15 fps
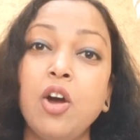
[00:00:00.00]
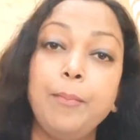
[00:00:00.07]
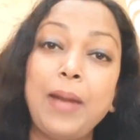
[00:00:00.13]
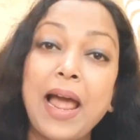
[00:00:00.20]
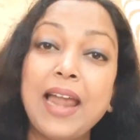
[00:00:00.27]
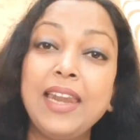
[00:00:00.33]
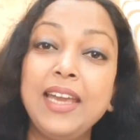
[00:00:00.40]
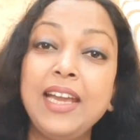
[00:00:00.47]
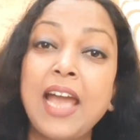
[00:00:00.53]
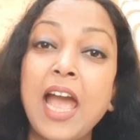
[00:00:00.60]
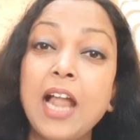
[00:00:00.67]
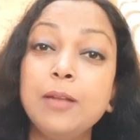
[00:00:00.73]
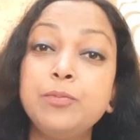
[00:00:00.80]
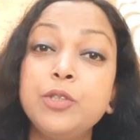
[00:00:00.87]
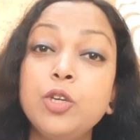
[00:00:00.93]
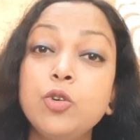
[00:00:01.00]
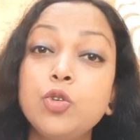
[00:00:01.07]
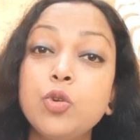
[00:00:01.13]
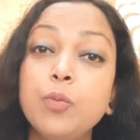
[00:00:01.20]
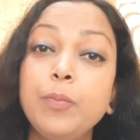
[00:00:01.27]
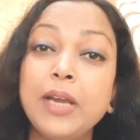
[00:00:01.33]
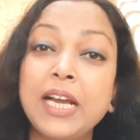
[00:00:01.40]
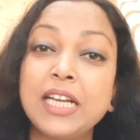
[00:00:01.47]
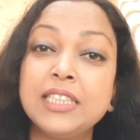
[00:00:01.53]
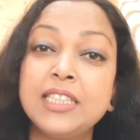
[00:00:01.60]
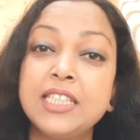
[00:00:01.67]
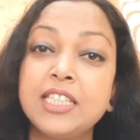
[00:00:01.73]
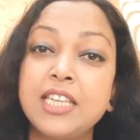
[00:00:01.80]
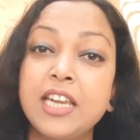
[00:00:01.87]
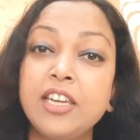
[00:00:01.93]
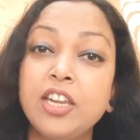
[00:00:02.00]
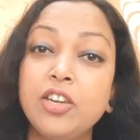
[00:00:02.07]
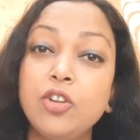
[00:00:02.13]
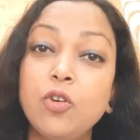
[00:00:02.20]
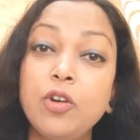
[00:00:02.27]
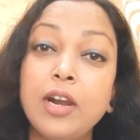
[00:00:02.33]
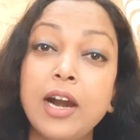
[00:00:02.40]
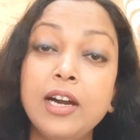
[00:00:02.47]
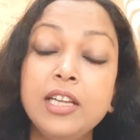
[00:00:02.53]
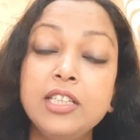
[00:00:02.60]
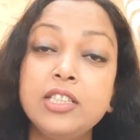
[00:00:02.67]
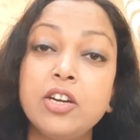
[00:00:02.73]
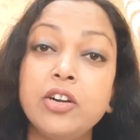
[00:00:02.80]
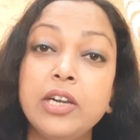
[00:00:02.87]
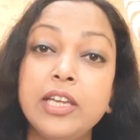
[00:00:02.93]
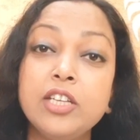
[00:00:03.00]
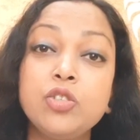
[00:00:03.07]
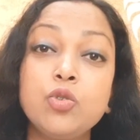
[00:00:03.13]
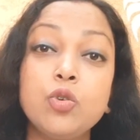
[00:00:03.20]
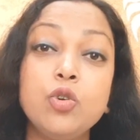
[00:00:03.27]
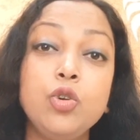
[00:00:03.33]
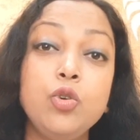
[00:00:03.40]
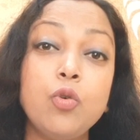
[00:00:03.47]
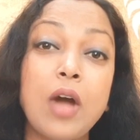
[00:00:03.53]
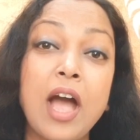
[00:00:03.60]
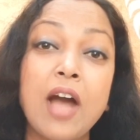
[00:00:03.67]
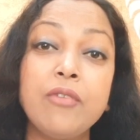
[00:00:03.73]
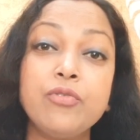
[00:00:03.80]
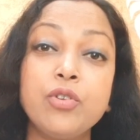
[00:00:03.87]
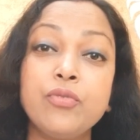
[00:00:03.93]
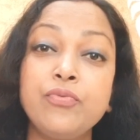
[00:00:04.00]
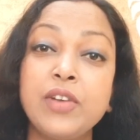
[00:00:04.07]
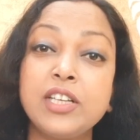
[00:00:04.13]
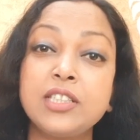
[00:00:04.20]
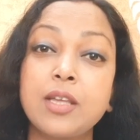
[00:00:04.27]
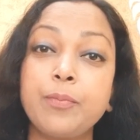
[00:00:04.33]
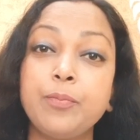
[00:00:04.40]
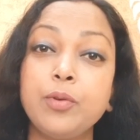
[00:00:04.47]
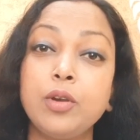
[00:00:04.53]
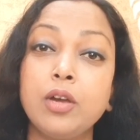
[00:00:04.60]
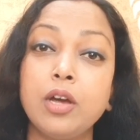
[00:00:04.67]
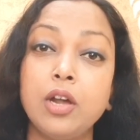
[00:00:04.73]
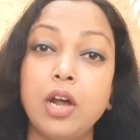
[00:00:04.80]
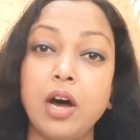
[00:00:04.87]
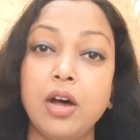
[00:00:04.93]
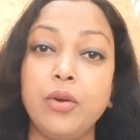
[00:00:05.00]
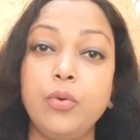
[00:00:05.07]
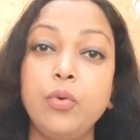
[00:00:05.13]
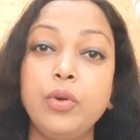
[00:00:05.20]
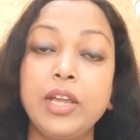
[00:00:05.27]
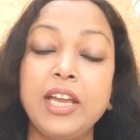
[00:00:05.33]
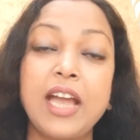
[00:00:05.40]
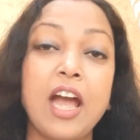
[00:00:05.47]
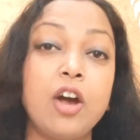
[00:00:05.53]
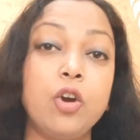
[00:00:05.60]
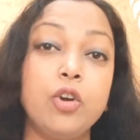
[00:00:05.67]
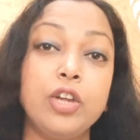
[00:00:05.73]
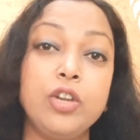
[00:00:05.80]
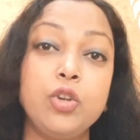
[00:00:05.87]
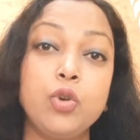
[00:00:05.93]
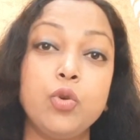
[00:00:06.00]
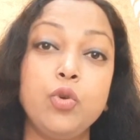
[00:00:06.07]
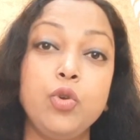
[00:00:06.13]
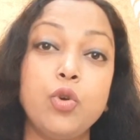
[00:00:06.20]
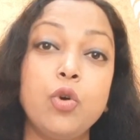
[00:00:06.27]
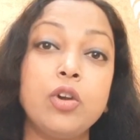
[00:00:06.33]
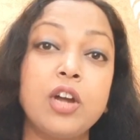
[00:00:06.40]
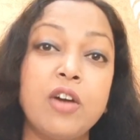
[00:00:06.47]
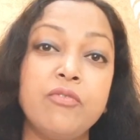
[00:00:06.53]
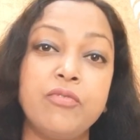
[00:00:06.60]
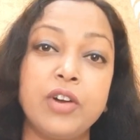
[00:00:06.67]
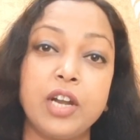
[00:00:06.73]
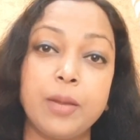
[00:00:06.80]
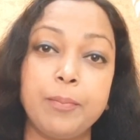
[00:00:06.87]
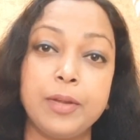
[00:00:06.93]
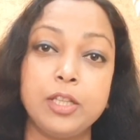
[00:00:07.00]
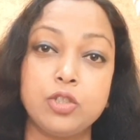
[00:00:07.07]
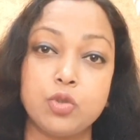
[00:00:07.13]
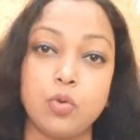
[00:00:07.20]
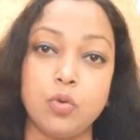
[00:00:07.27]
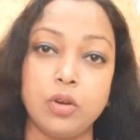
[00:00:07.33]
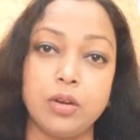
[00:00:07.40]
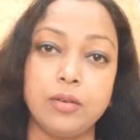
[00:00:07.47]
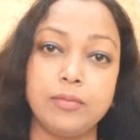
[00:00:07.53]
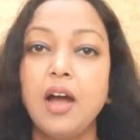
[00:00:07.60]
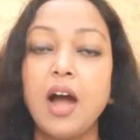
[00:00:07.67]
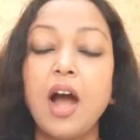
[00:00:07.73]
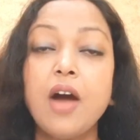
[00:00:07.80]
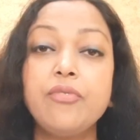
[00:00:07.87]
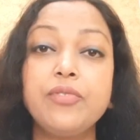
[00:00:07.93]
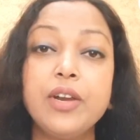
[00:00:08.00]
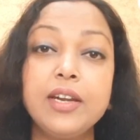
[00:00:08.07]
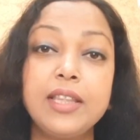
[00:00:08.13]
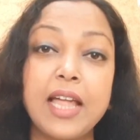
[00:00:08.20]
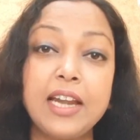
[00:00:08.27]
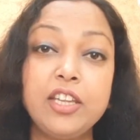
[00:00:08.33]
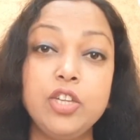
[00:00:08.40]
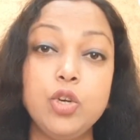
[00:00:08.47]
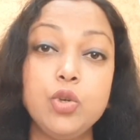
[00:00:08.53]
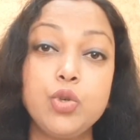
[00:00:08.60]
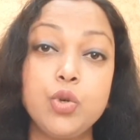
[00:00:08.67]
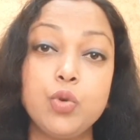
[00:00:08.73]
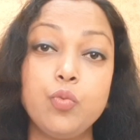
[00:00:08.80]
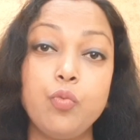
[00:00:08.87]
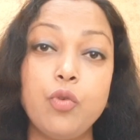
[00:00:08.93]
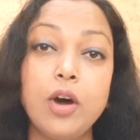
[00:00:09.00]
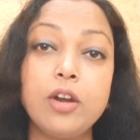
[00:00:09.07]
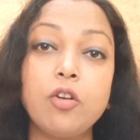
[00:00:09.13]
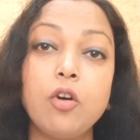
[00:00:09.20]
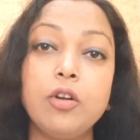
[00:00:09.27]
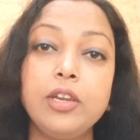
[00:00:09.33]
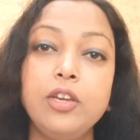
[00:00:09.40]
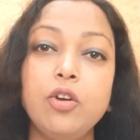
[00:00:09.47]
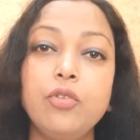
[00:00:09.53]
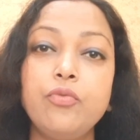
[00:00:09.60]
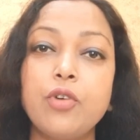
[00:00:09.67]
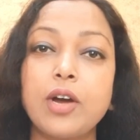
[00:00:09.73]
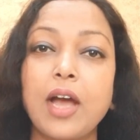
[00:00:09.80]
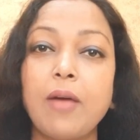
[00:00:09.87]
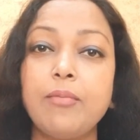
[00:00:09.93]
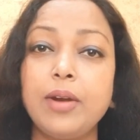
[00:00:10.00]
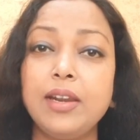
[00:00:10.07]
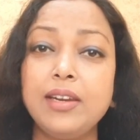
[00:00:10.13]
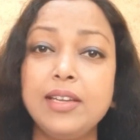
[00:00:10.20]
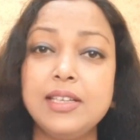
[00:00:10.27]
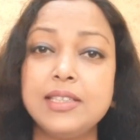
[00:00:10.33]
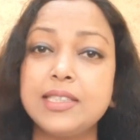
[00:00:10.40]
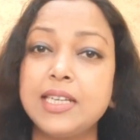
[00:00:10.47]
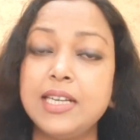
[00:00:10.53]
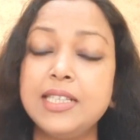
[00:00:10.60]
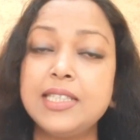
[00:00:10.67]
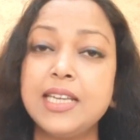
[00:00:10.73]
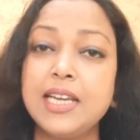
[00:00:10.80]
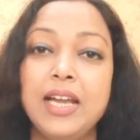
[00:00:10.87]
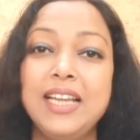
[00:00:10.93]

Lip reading: Planning helps you to be consistent in your learning journey, so you have to fix up your routine according to your comfortable zone. After that, you should work on your vocabulary skills.